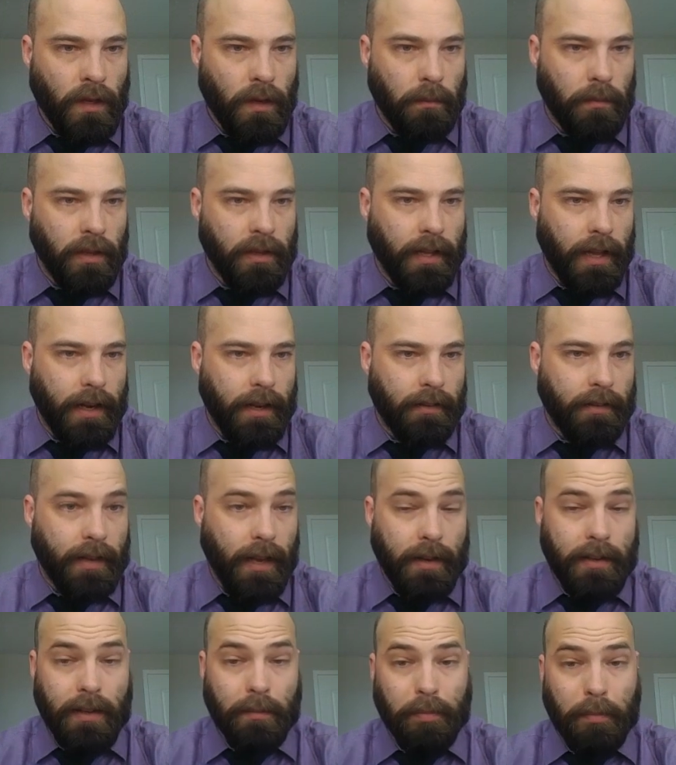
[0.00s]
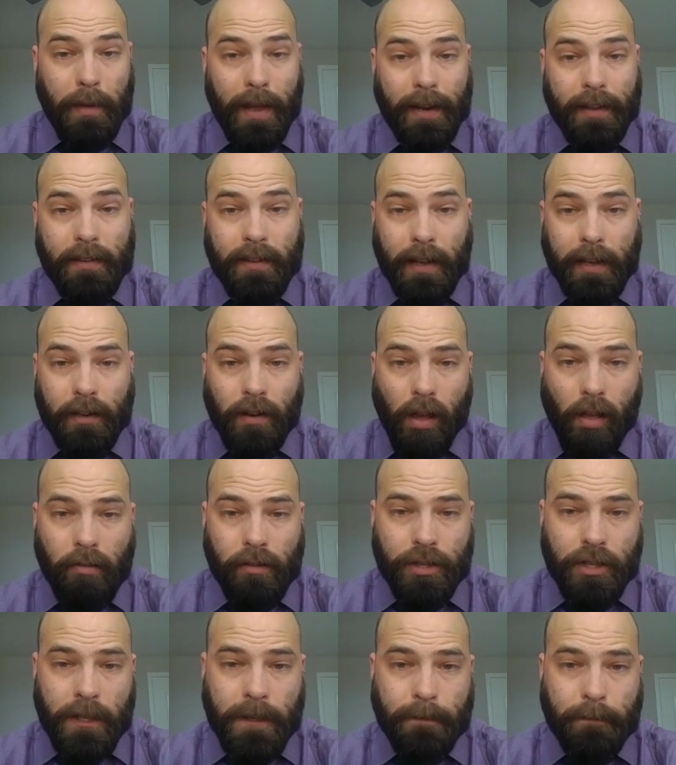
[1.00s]
But let us get diplomatic
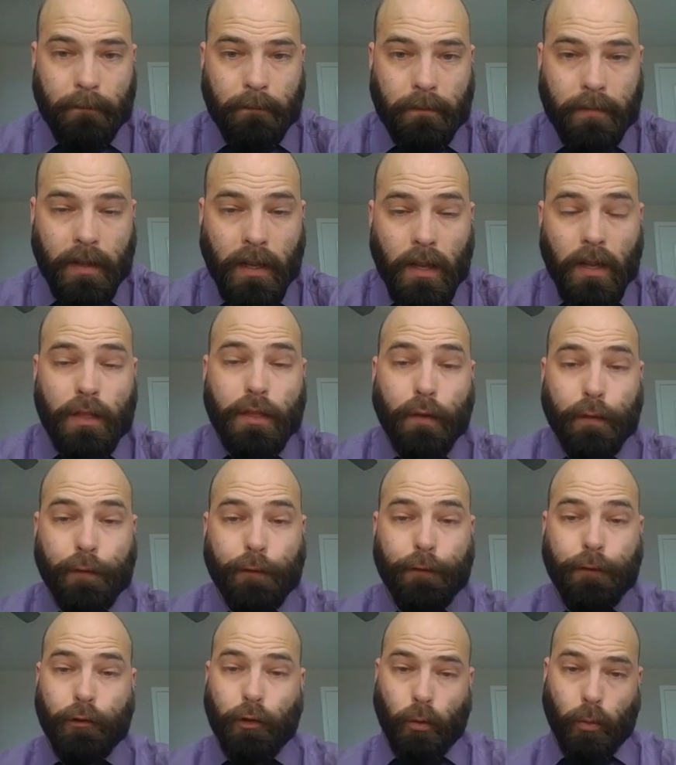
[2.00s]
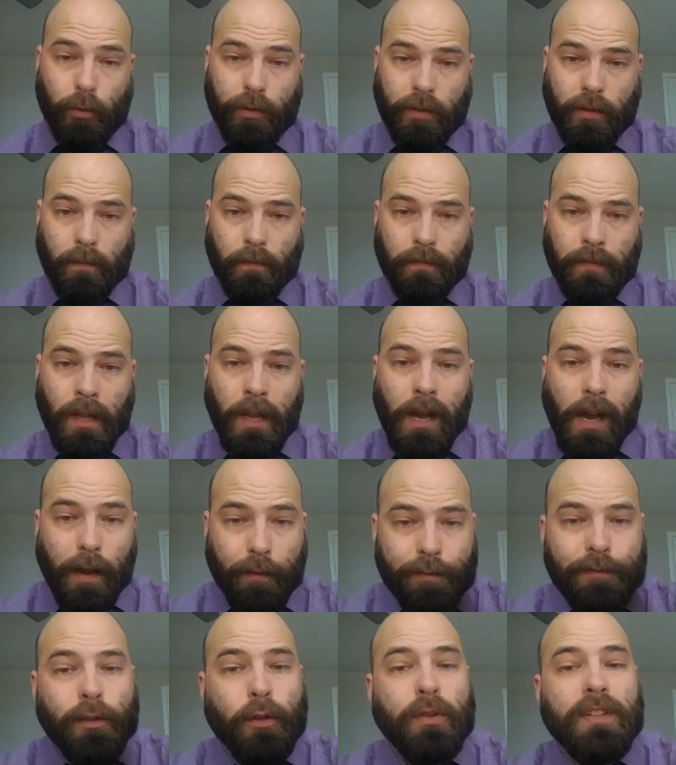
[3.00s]
technology. The flute.
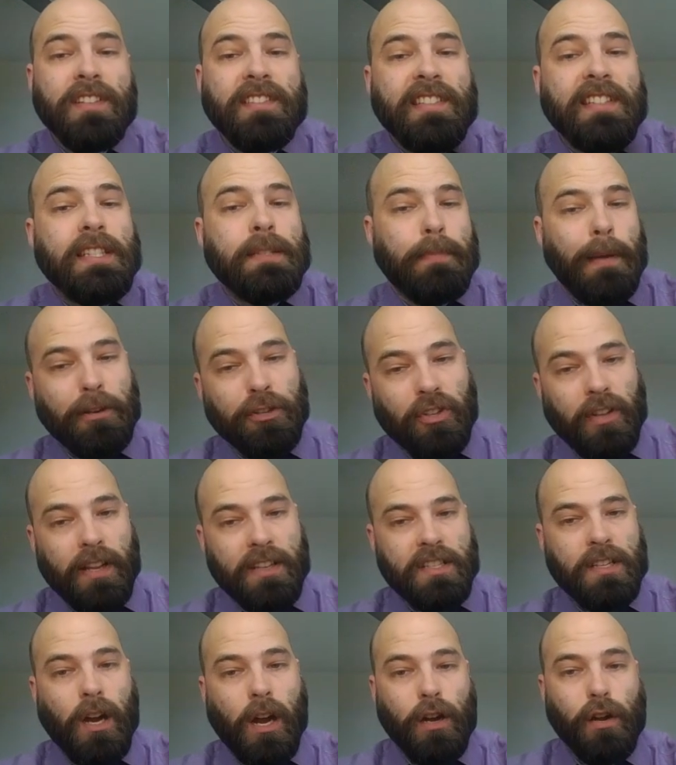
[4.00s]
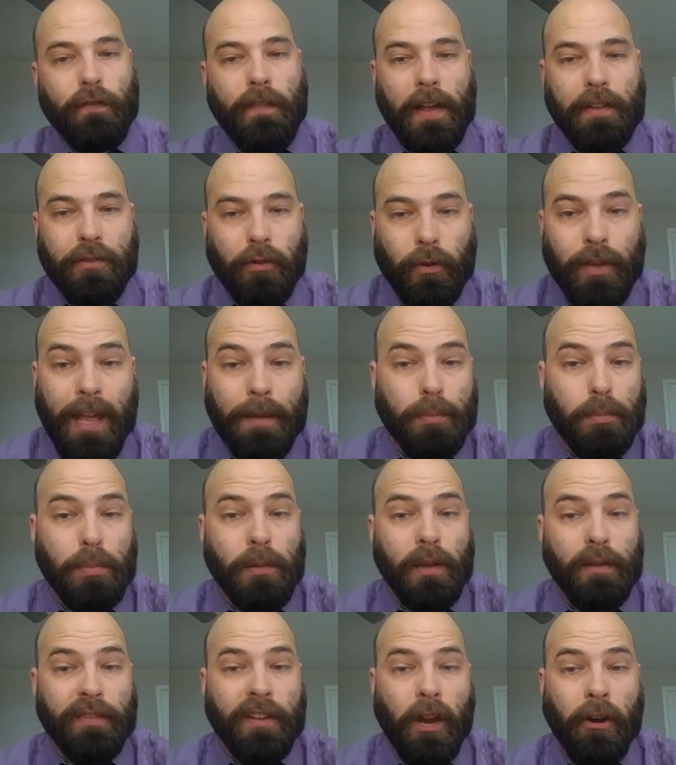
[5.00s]
A flute is a specialized cargo vessel
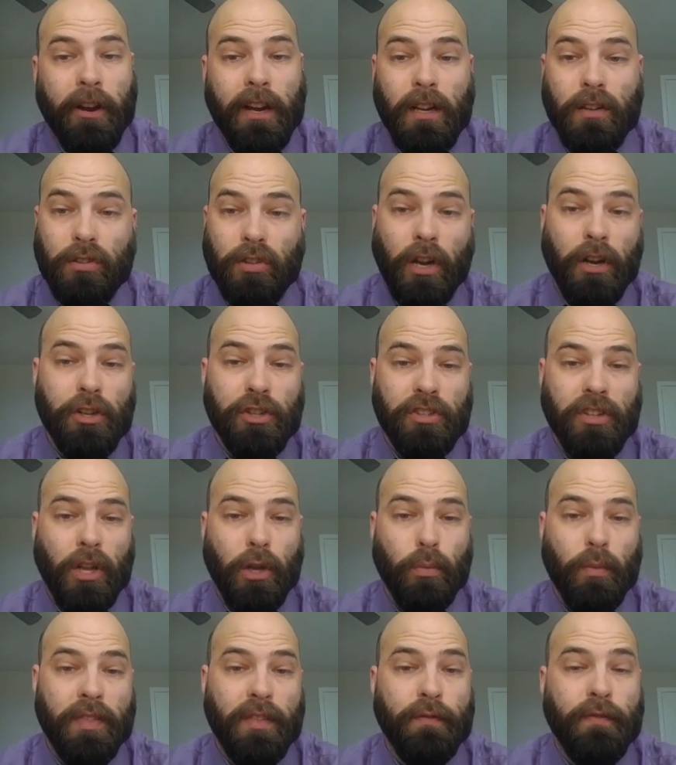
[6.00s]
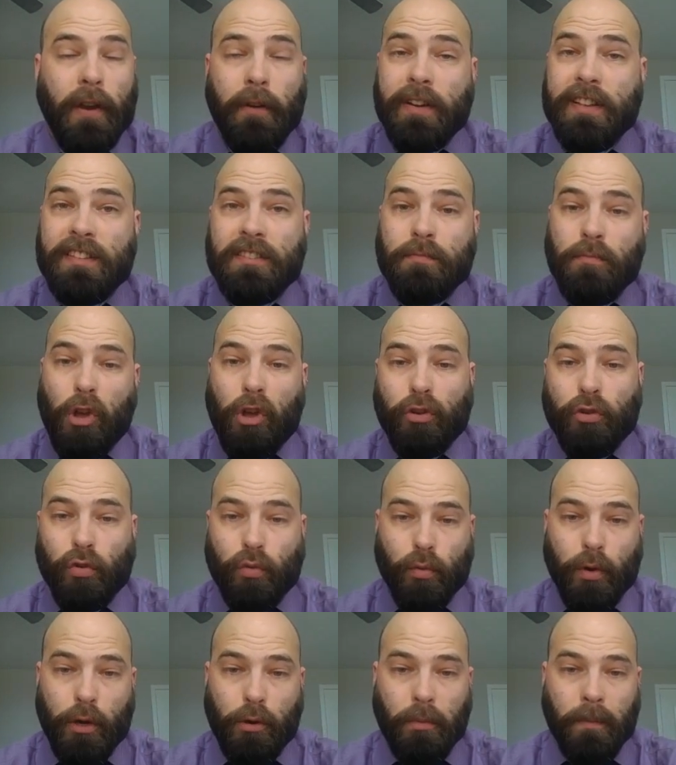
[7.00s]
capable of carrying a large load with a very small
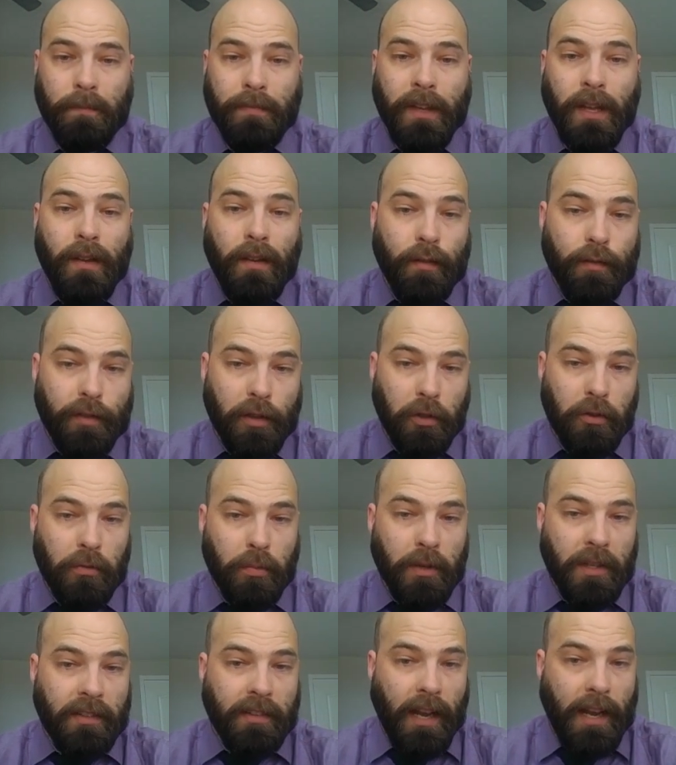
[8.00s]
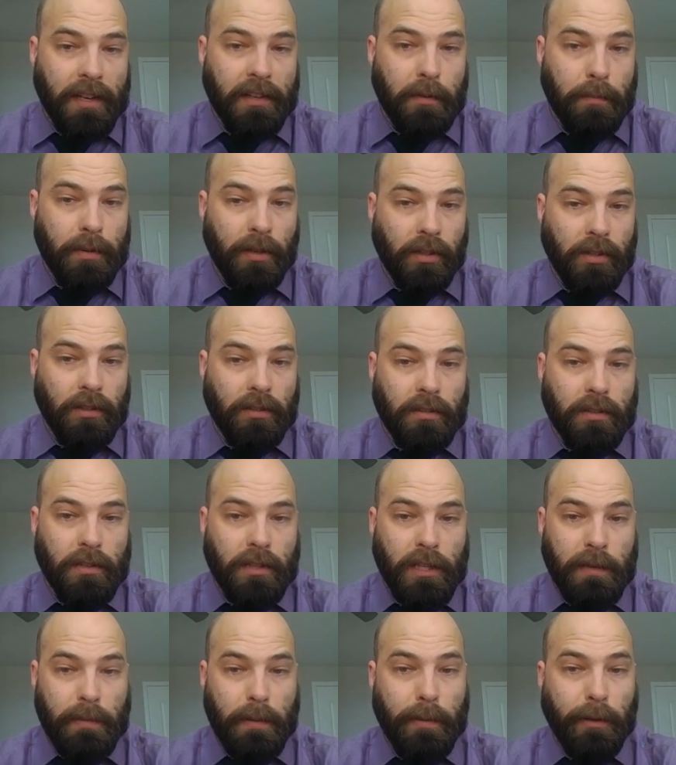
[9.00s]
crew. Flutes were designed to
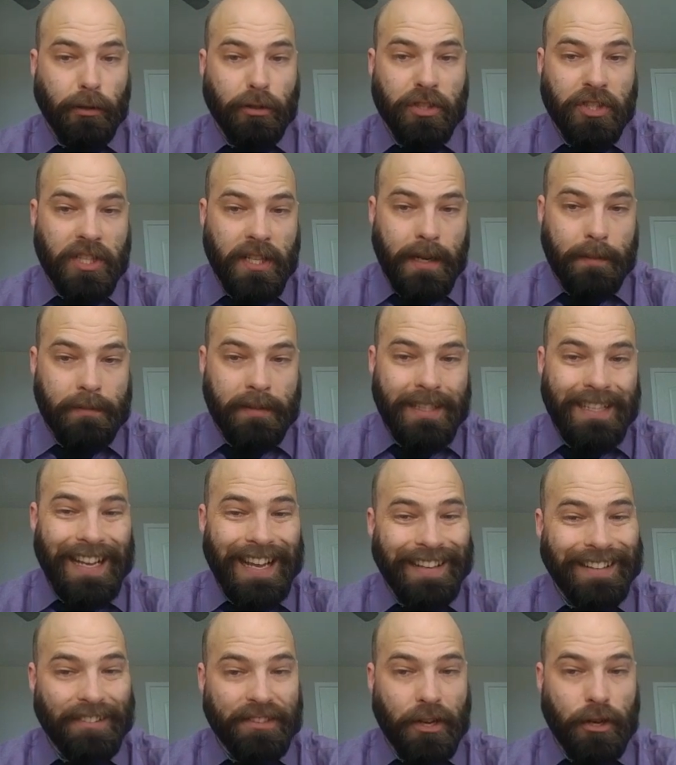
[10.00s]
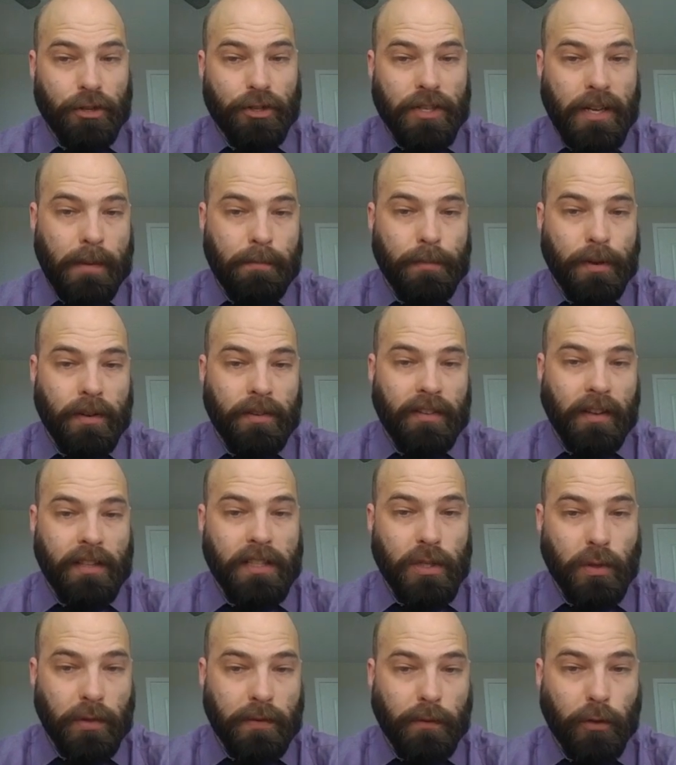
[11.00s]
be built cheaply and in large numbers, a
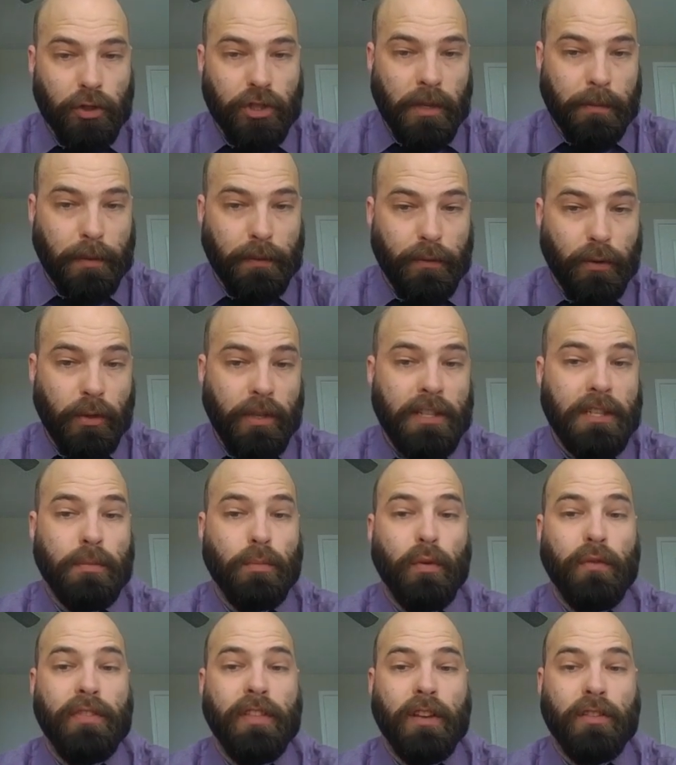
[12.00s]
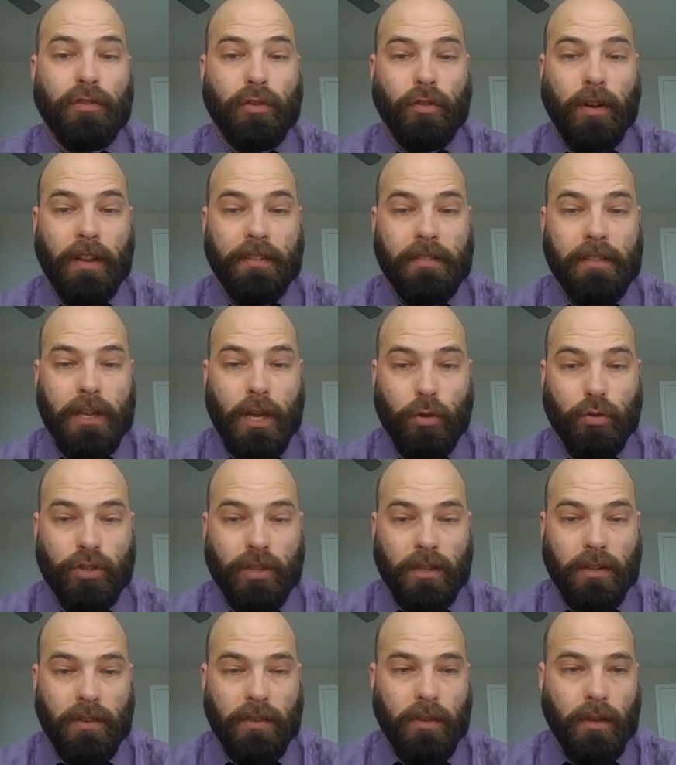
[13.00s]
useful ship if you need to move things across the
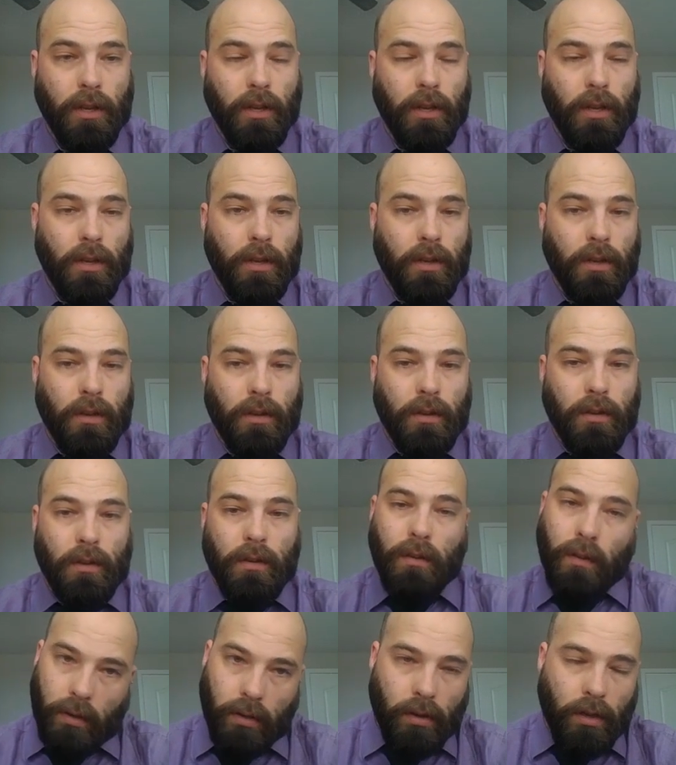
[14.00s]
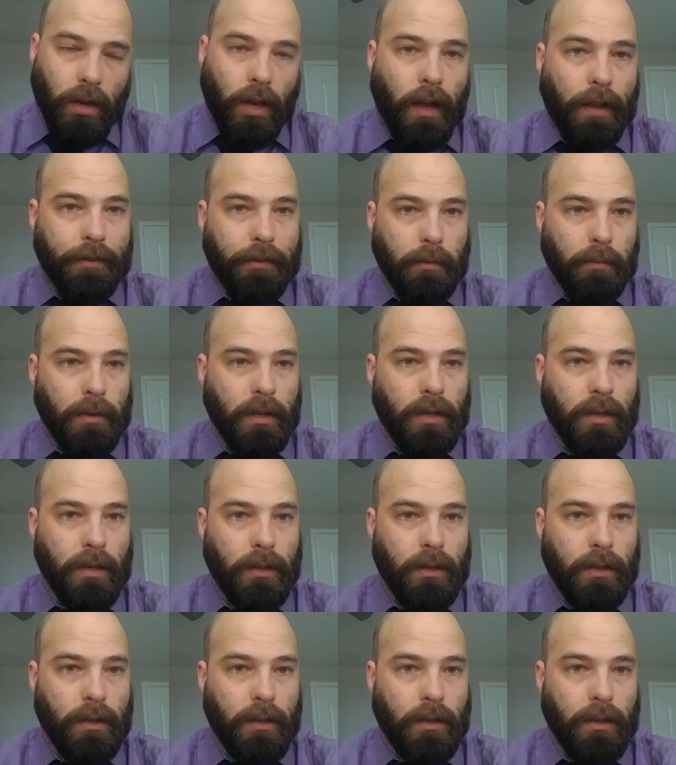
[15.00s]
oceans. Awesome.